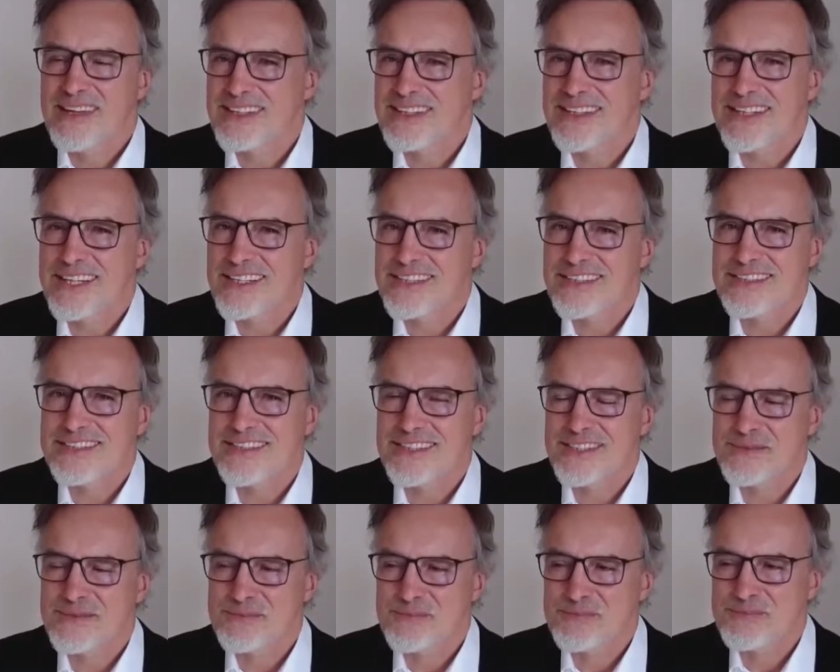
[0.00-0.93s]
Yes,
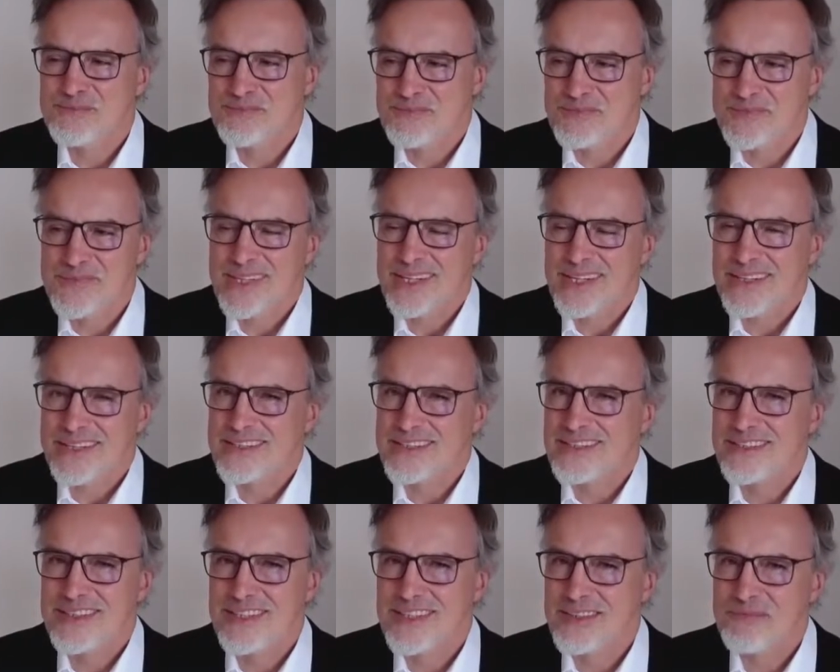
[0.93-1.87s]

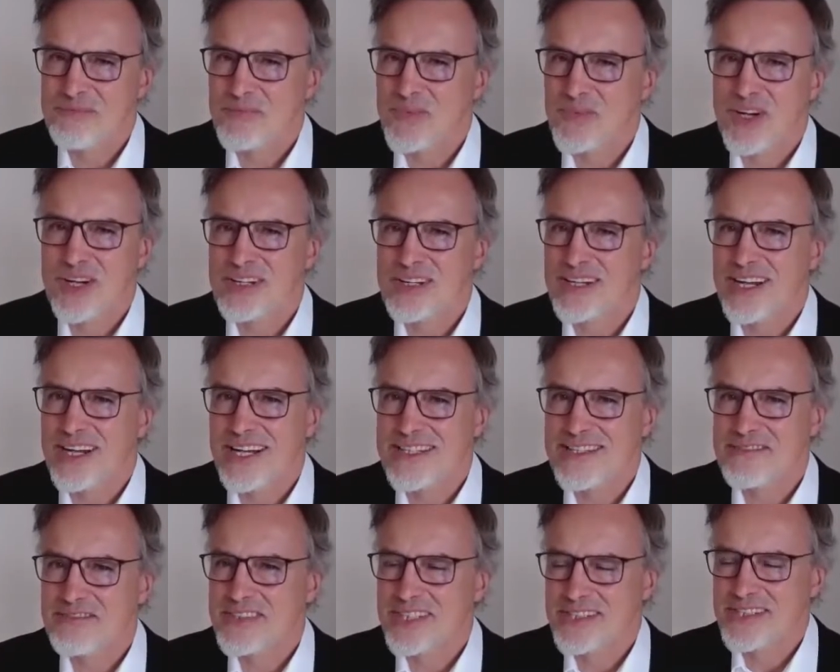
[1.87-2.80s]
yes. All
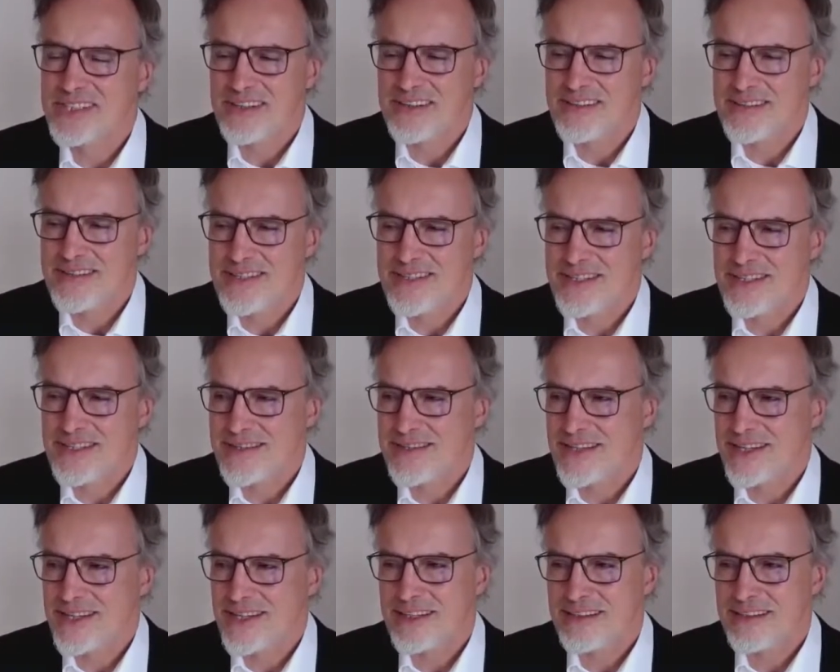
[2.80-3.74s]
kinds of technologies
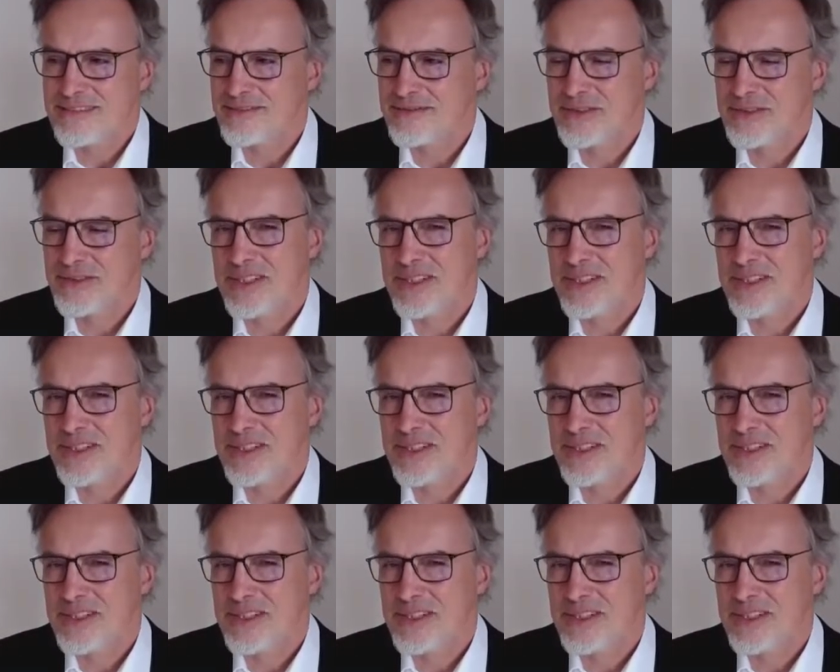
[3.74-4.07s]
have